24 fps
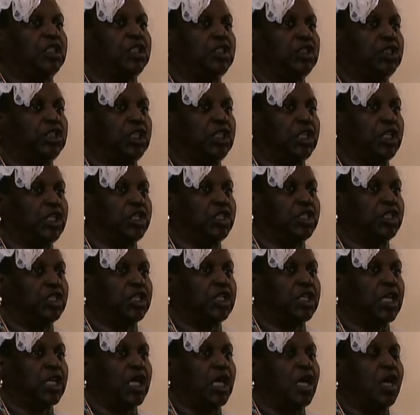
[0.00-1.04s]

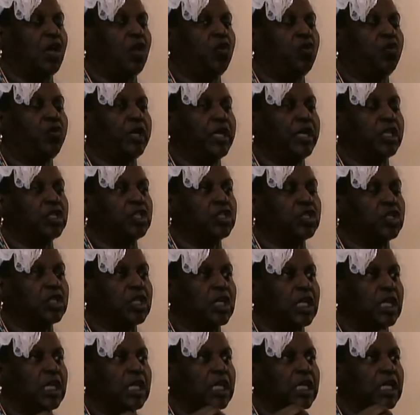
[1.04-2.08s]
initiation, which
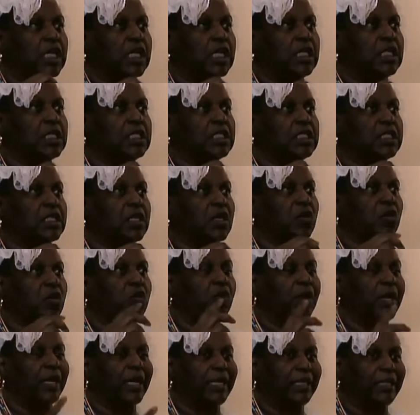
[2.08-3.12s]
is the
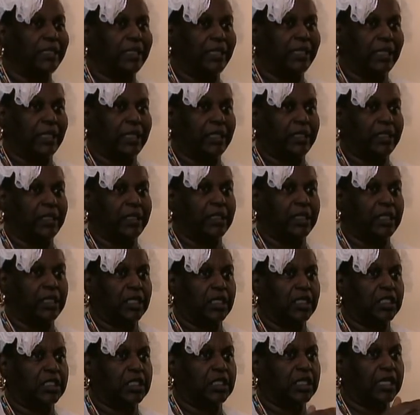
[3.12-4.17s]
Kuan Yin,
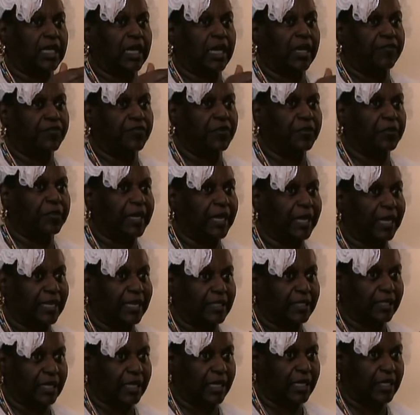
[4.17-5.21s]
because he came from
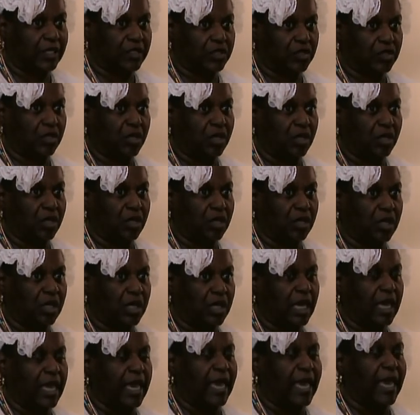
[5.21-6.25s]
Canton,
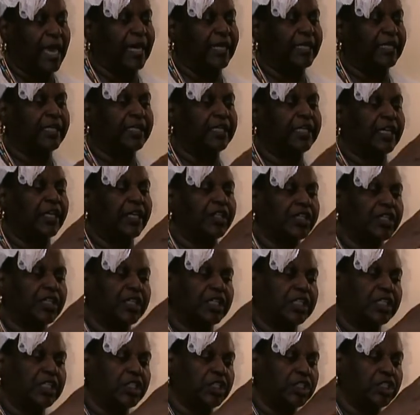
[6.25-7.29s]
and another
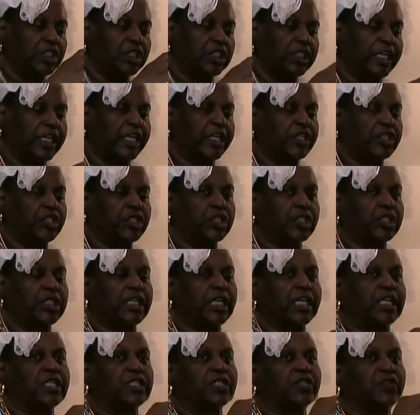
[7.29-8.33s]
initiation
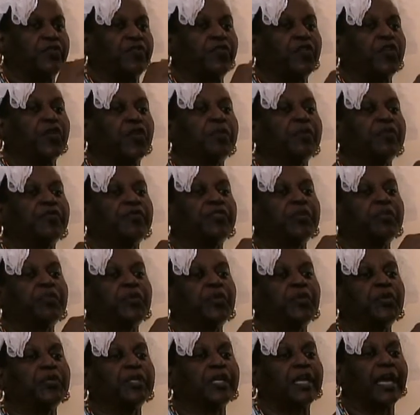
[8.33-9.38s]
that is a form of the
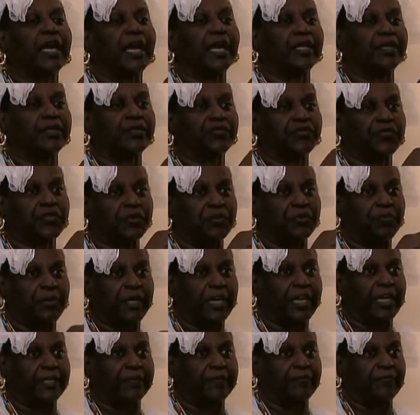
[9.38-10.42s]
Buddha out of
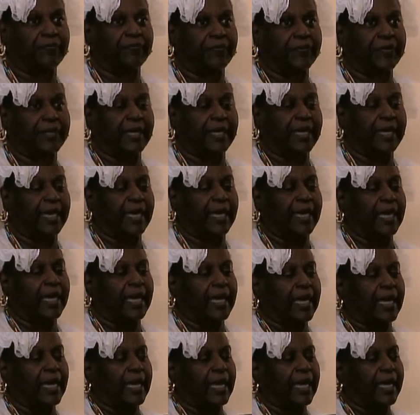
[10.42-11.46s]
Tibet.
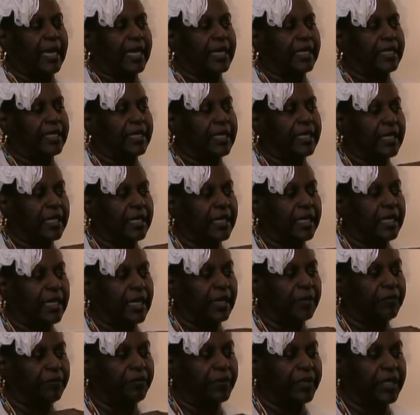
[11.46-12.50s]
And he
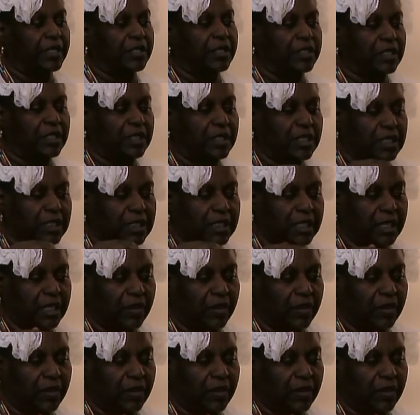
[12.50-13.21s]
had been to this